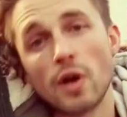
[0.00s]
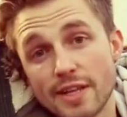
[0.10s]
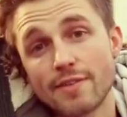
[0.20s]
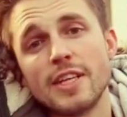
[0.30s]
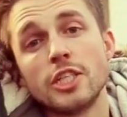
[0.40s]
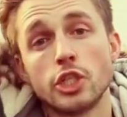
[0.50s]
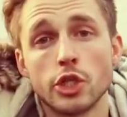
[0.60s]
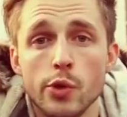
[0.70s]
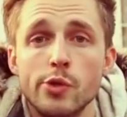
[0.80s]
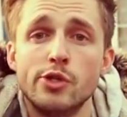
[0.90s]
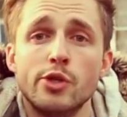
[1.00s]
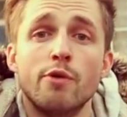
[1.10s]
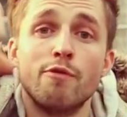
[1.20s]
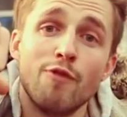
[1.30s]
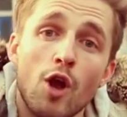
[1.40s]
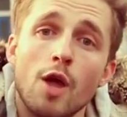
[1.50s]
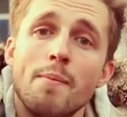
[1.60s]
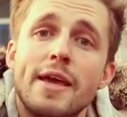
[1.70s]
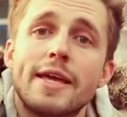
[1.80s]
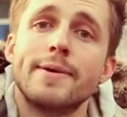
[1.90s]
Try to convince you to
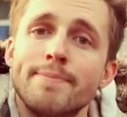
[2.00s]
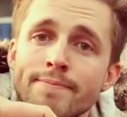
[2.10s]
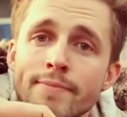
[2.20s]
follow me.